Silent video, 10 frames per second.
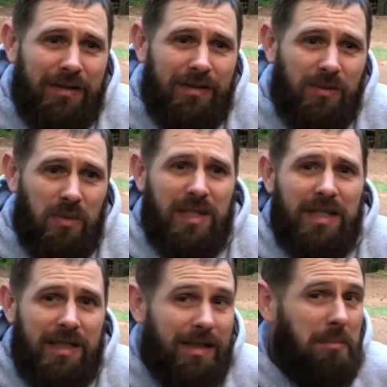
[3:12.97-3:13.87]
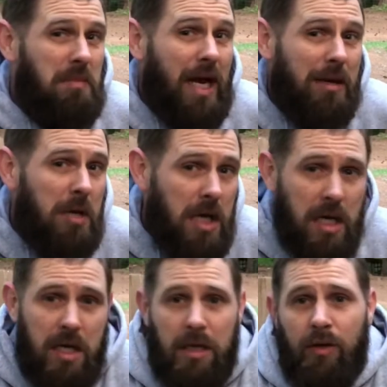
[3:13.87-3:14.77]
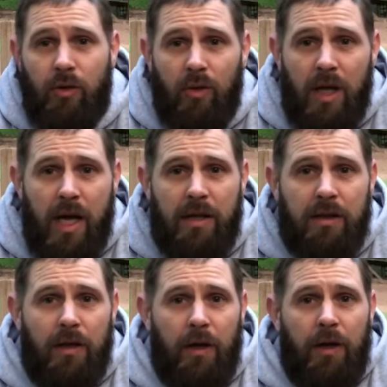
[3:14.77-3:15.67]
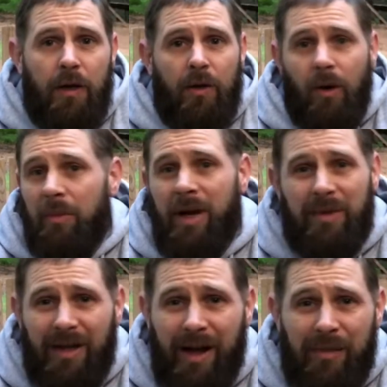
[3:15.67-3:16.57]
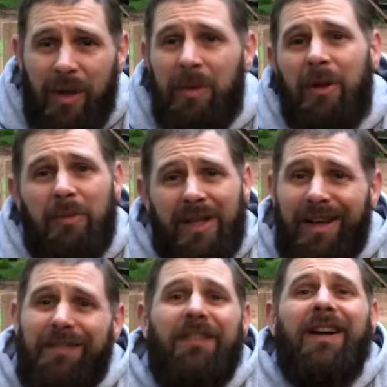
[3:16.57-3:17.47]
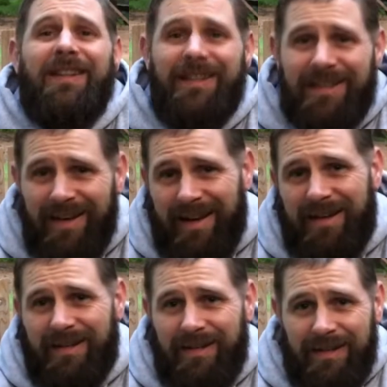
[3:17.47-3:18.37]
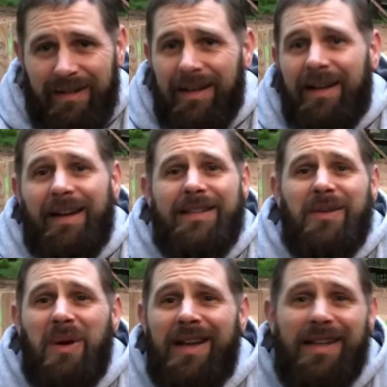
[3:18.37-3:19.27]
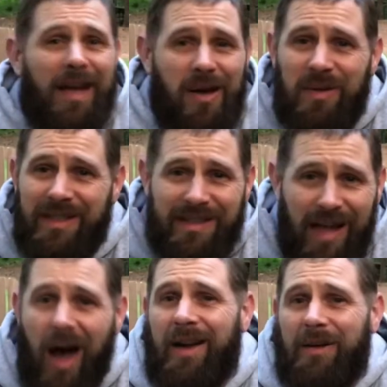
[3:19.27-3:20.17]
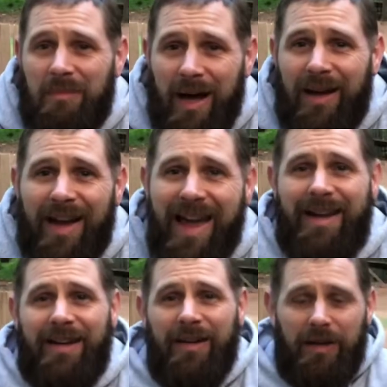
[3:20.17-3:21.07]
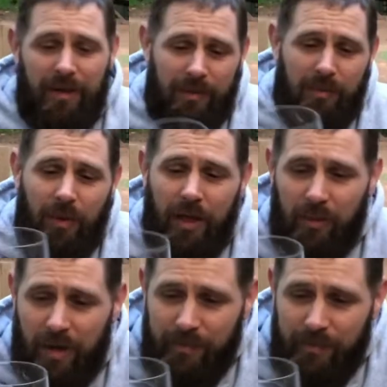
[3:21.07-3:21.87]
whiskeys that maybe you'll like, or maybe not. Maybe you'll be like, fuck this guy. He has no idea what he's talking about, huh? But anyway,